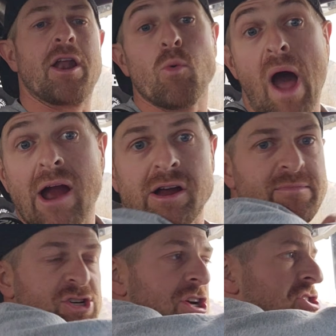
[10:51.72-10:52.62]
wiring
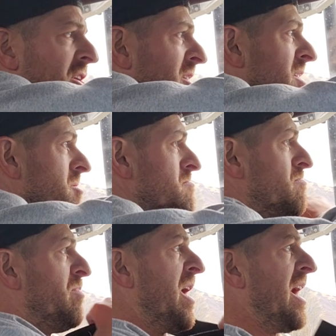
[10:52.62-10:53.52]
magician,
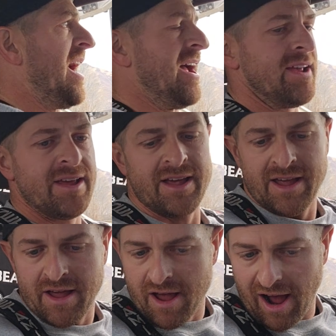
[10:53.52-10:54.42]
but I
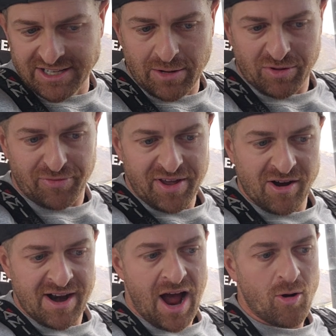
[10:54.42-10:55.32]
was able to
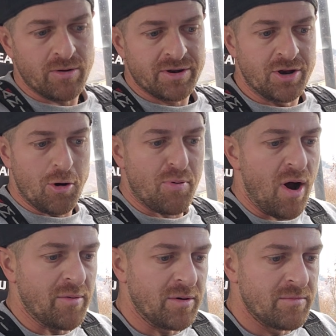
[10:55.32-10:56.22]
figure it out, no
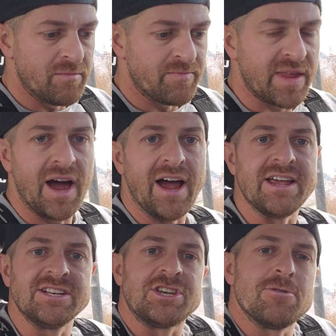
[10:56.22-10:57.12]
problem.
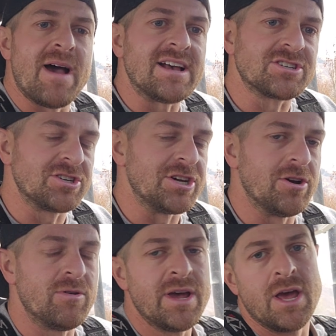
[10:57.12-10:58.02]
ECU Master
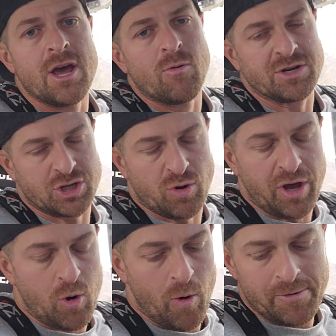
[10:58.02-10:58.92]
too, which is
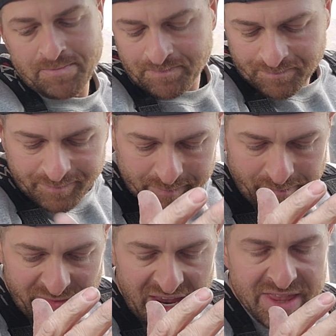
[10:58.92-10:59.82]
really cool.
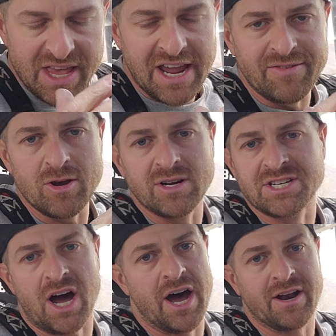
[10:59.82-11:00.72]
They give you a
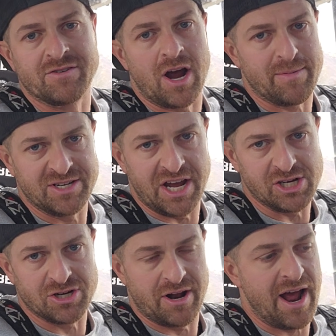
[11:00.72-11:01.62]
ton of
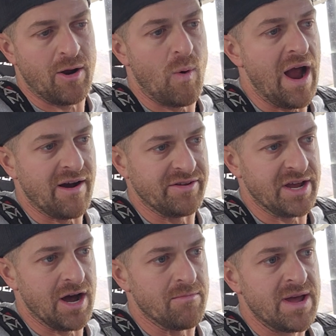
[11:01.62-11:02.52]
documentation on how to wire
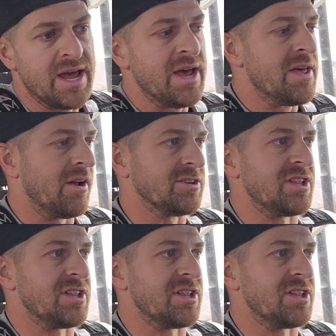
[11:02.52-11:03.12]
everything up. There's